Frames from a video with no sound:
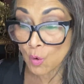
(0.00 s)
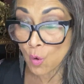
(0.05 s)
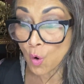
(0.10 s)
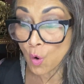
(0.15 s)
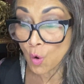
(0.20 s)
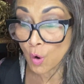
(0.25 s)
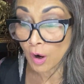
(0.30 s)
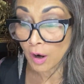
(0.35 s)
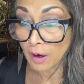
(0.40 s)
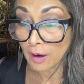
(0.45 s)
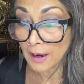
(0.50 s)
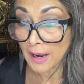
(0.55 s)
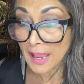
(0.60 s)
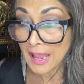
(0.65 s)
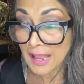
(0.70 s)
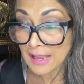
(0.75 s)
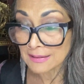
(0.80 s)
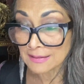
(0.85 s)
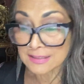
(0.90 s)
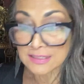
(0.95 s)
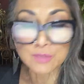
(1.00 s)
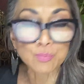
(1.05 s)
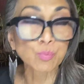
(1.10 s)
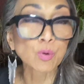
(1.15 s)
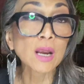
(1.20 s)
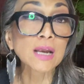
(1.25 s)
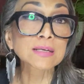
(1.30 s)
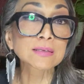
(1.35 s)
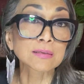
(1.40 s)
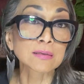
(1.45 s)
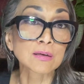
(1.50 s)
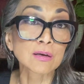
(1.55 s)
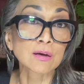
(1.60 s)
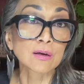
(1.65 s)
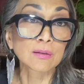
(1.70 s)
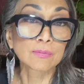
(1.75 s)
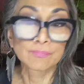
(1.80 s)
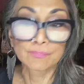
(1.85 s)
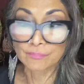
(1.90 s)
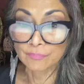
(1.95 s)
or at least practical.